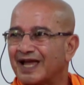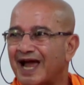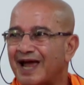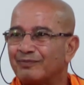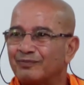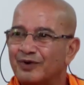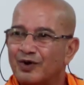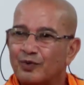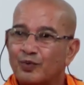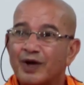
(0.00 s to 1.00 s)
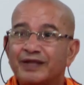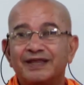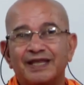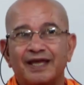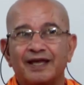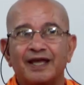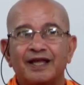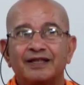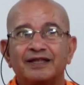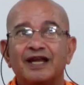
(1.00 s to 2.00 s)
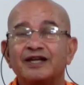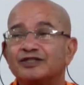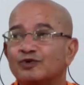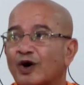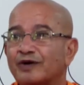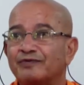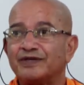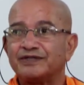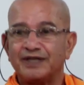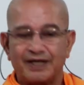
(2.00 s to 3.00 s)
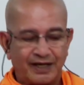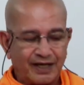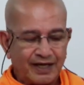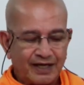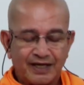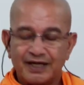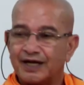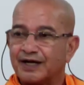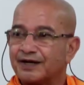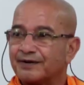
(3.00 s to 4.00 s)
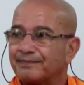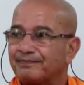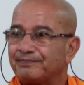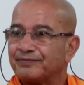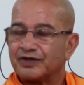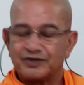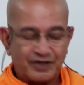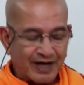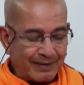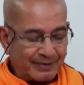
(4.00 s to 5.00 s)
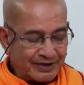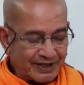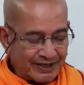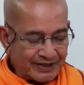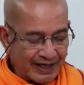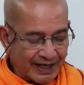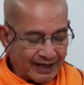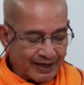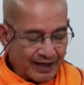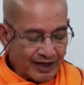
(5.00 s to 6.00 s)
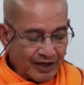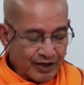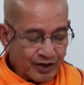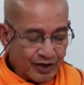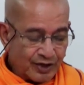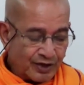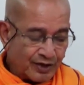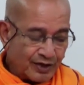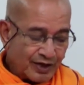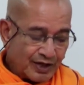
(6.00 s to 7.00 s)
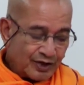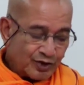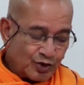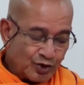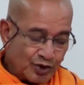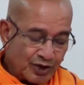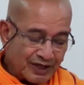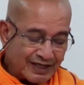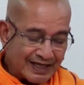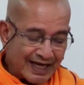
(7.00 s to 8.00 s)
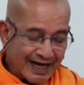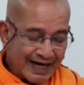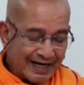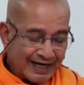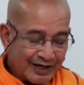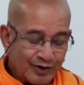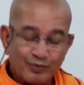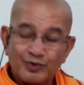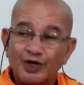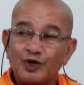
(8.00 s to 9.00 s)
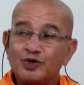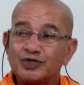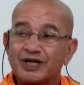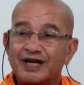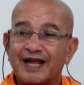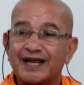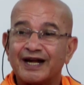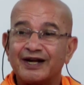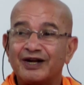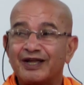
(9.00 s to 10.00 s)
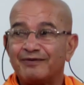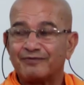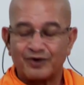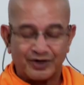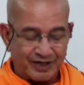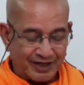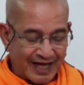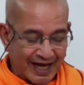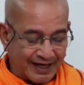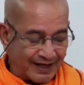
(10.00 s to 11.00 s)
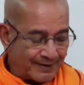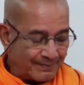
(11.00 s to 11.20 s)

I am one thing. That is what we see here. Sri Ramakrishna is telling, it is a illusory like a dream for the Jnani.